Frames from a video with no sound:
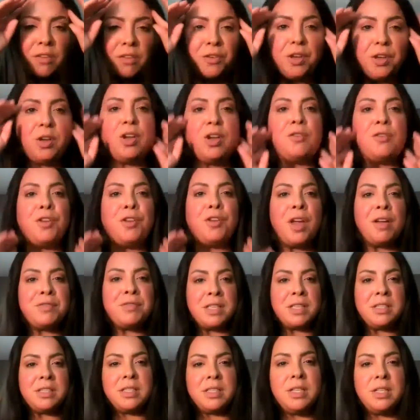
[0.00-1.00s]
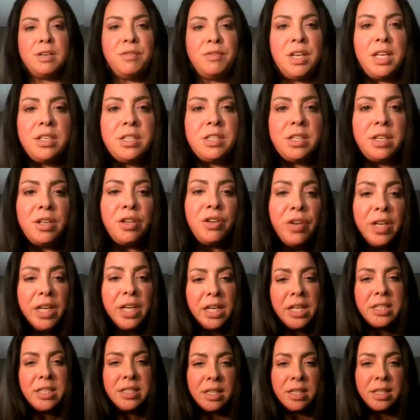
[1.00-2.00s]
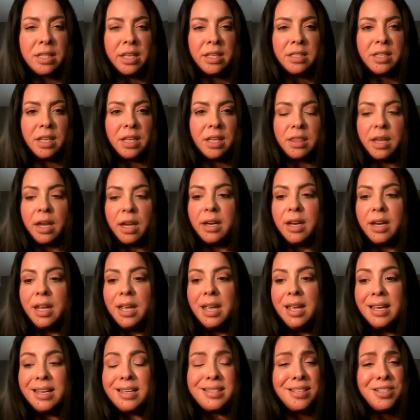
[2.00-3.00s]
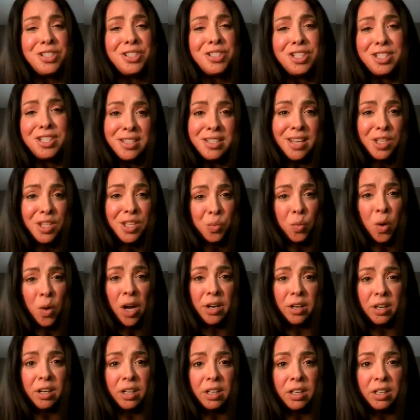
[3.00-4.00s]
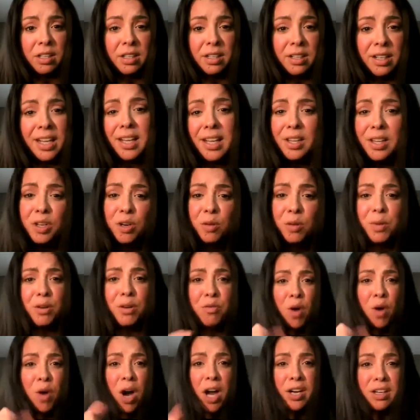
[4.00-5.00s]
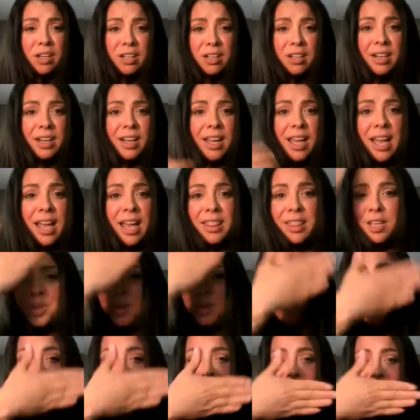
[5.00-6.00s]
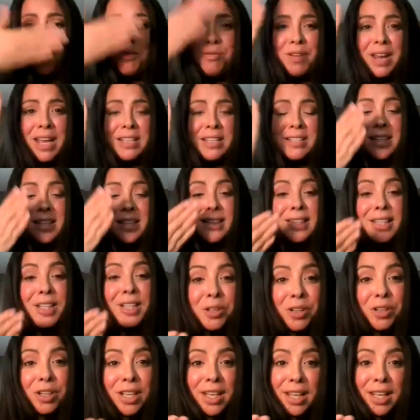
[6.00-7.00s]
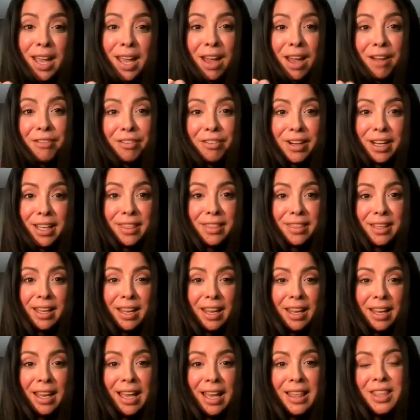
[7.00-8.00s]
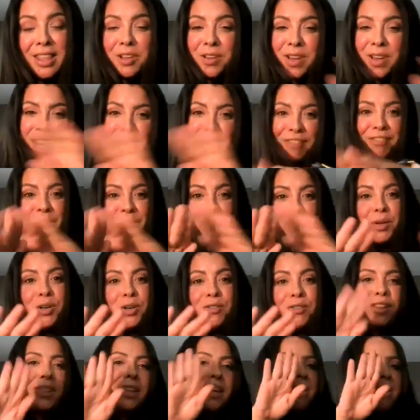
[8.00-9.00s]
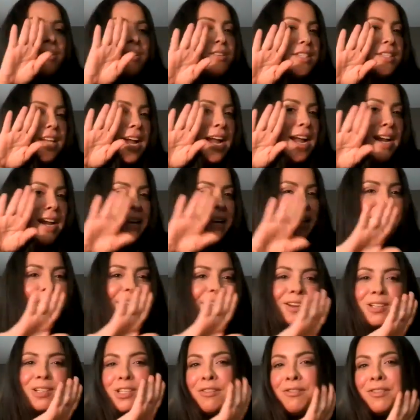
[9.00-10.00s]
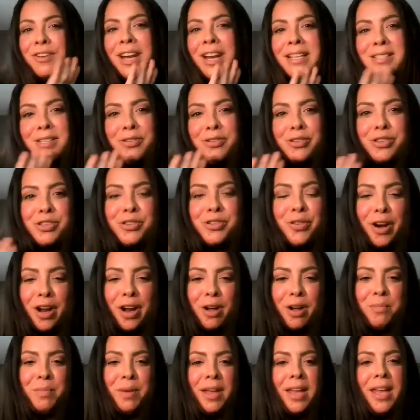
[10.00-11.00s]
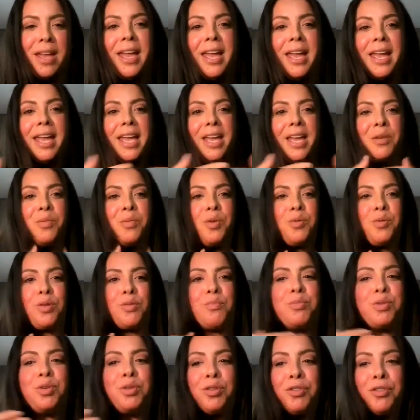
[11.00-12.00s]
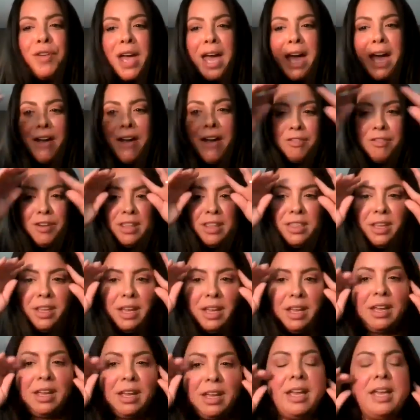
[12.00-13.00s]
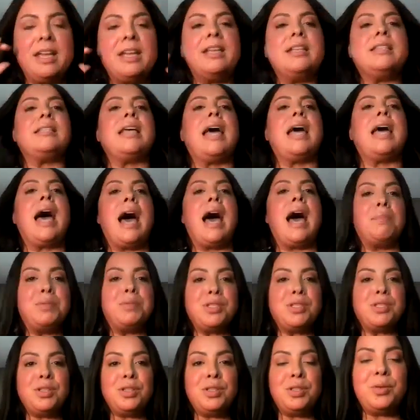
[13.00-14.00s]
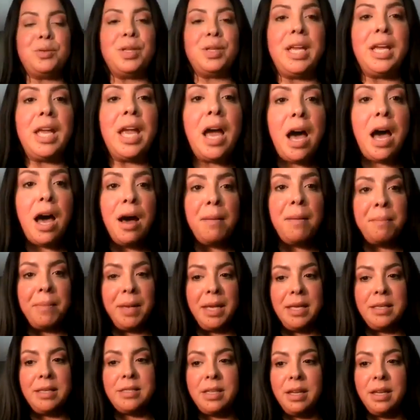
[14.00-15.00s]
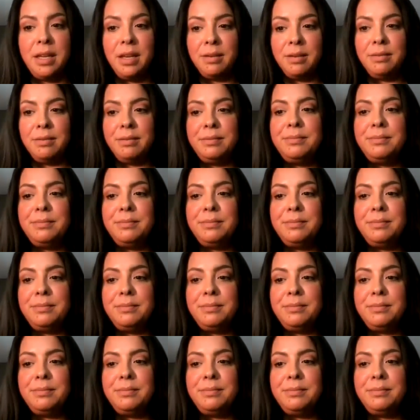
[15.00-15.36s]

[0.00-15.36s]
if you have sensitivity to ingredients and things like that, because it just takes water, like a little bit of water, and then you can erase literally everything. And then you kind of flip it over the other side and get yourself a nice little scrub. It will remove everything. It is absolutely amazing.